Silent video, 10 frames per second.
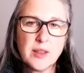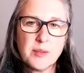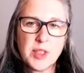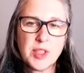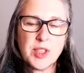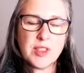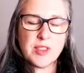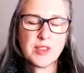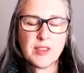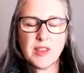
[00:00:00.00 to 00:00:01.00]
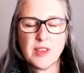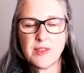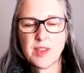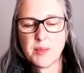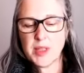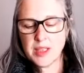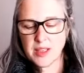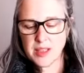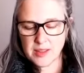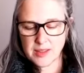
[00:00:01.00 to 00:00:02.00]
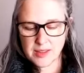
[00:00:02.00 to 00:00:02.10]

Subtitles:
but just give them a little,